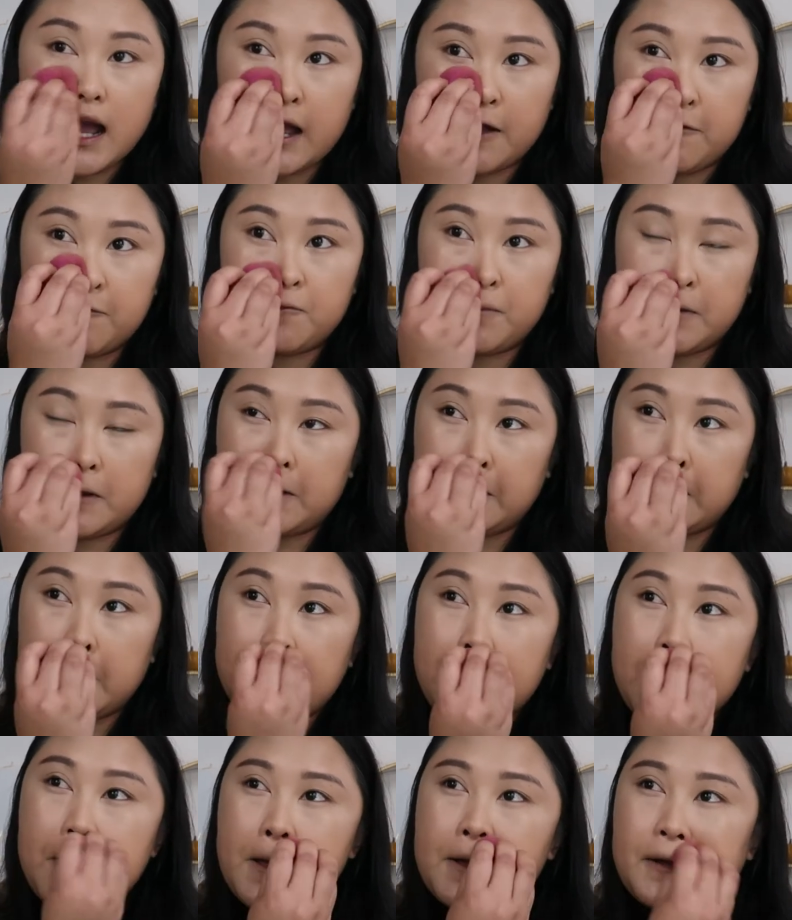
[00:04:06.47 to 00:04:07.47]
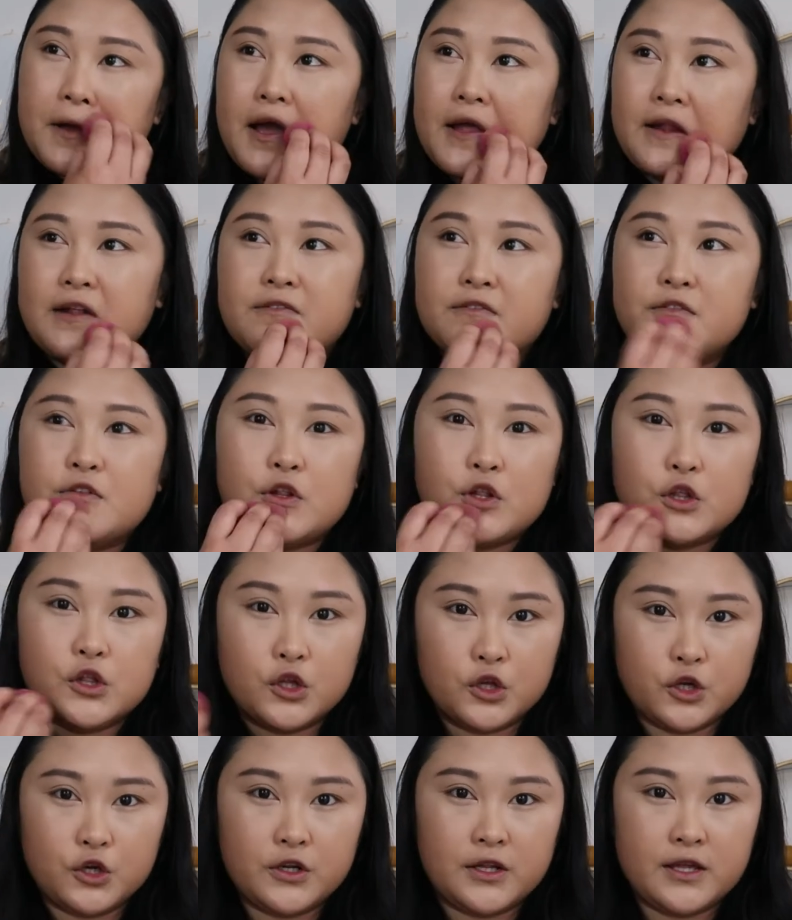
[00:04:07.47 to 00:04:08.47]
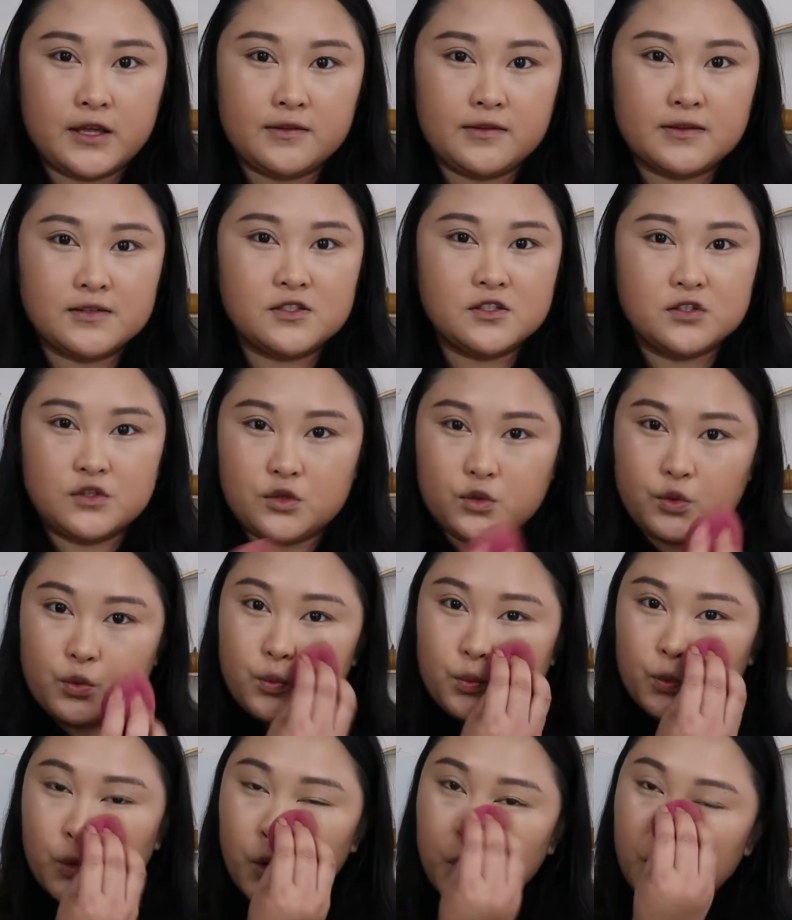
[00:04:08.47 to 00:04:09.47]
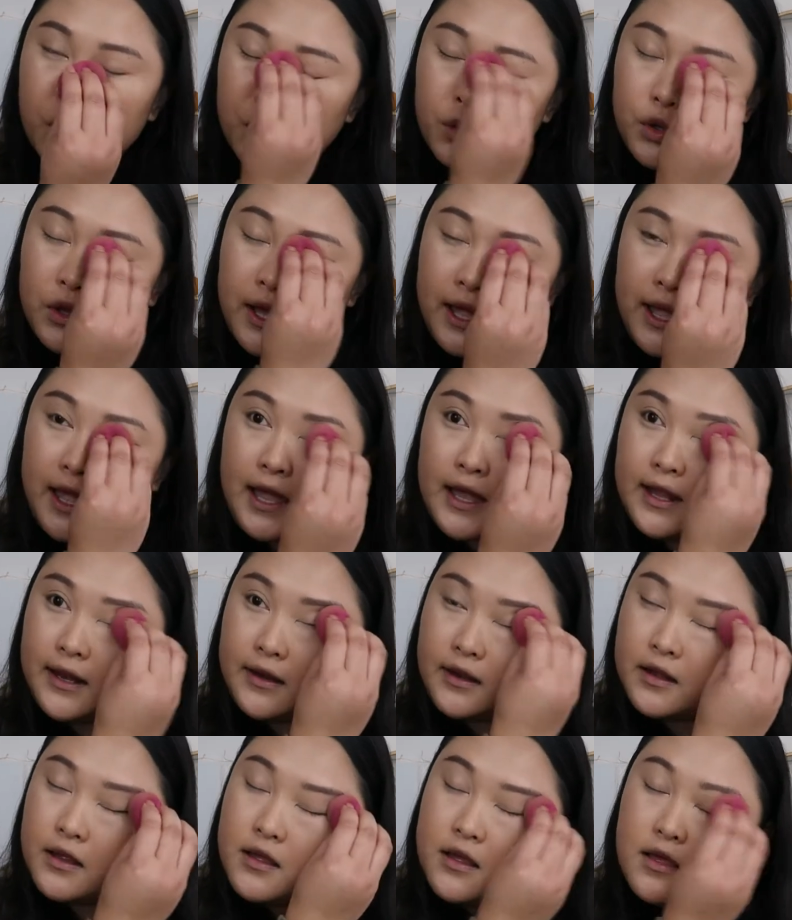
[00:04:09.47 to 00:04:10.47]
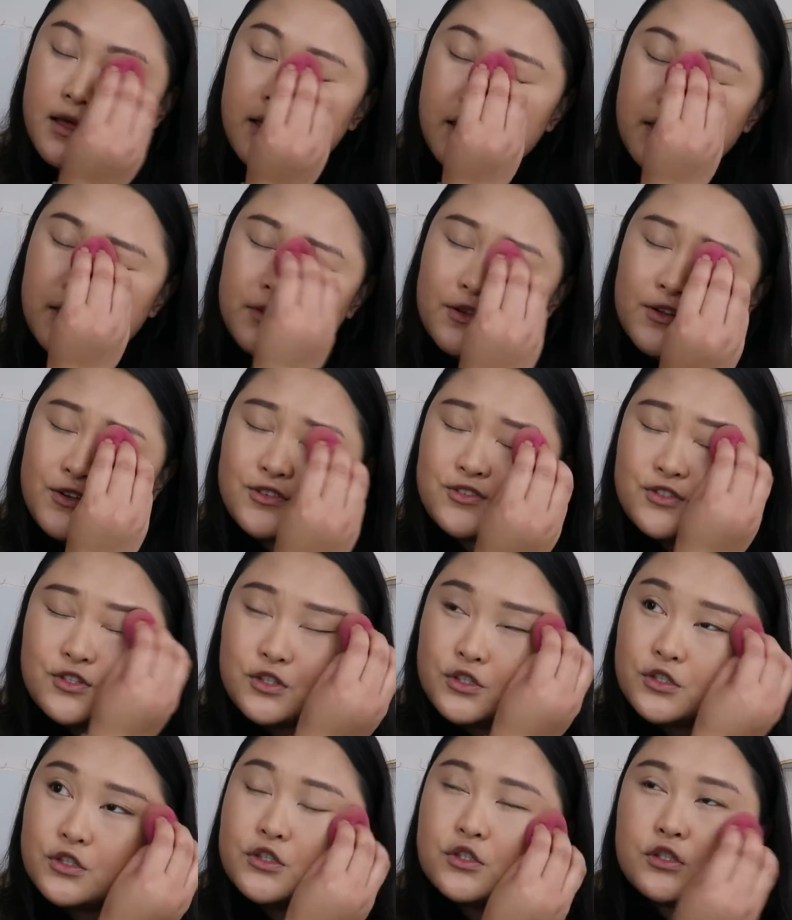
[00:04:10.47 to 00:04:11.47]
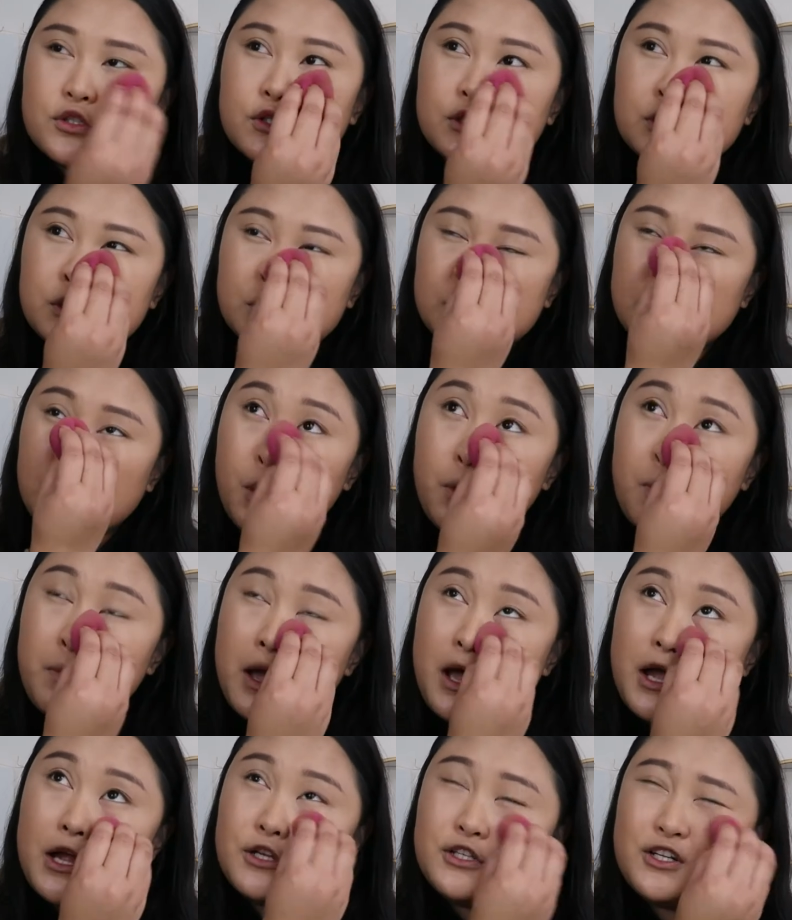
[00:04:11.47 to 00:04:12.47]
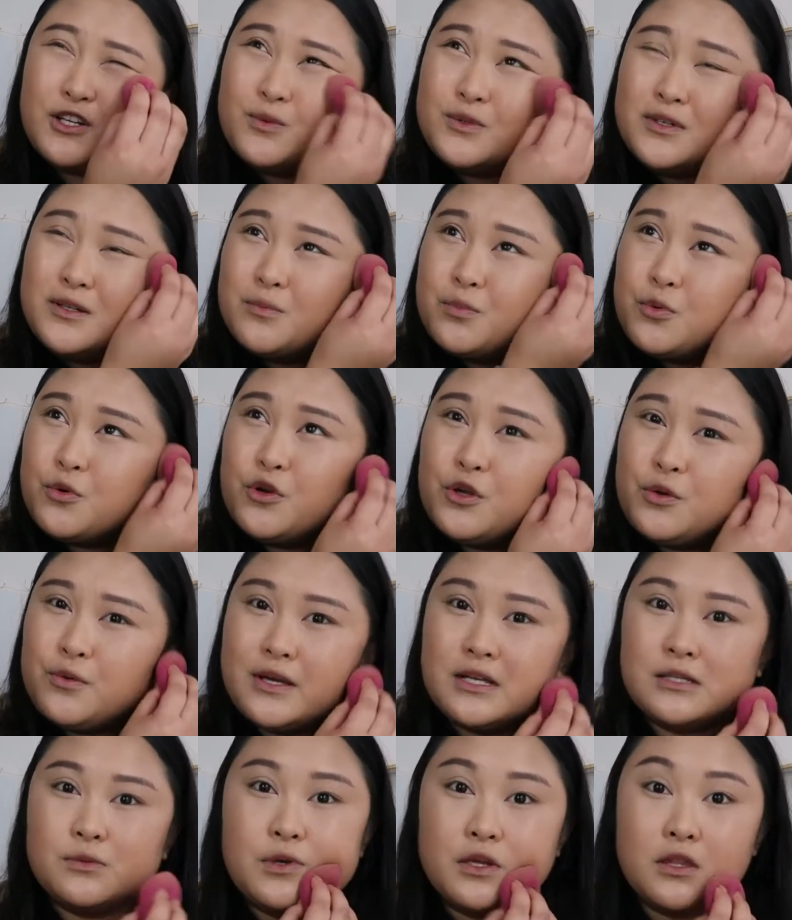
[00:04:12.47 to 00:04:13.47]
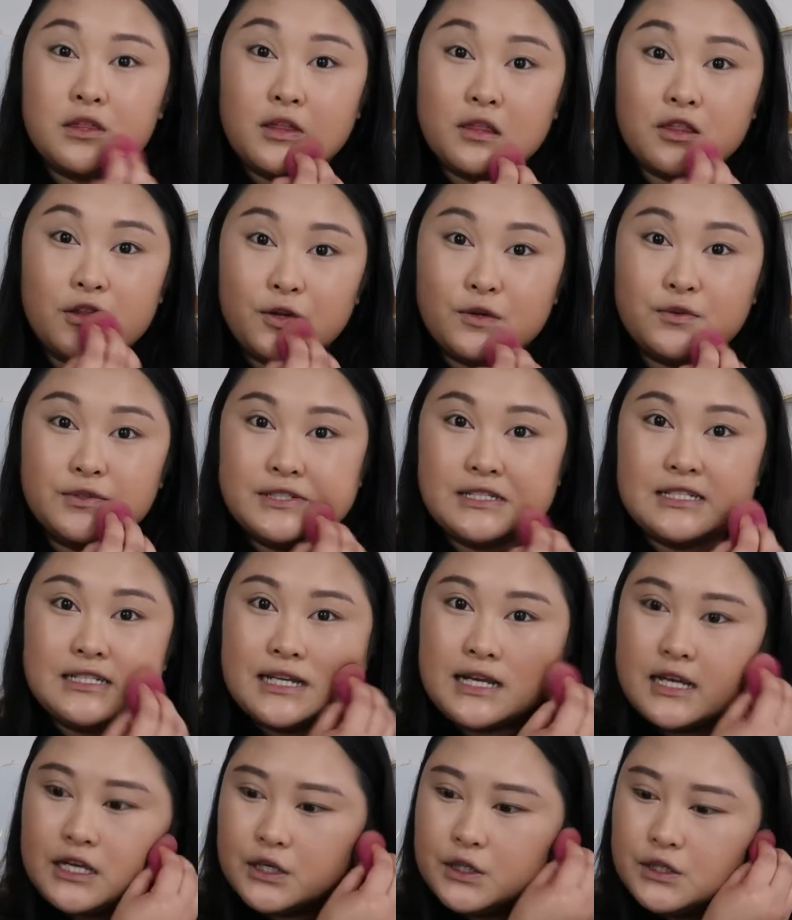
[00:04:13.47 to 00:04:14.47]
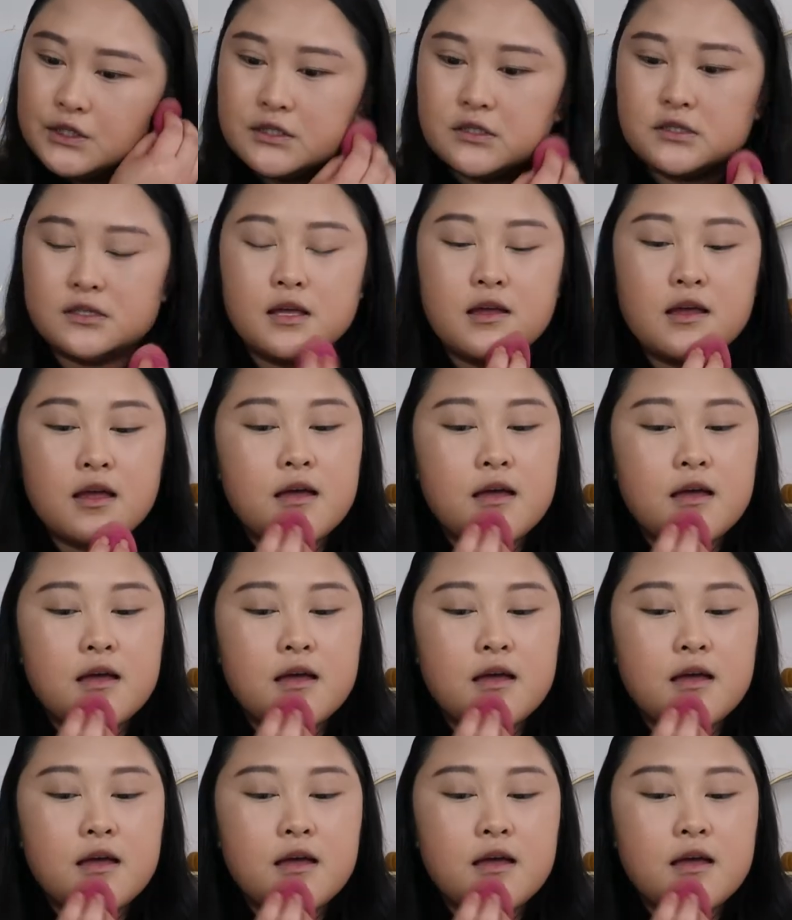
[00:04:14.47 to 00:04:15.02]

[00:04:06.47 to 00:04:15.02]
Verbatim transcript: I've been kind of learning this new role, and there's just so much. I don't want to bore you guys with little details,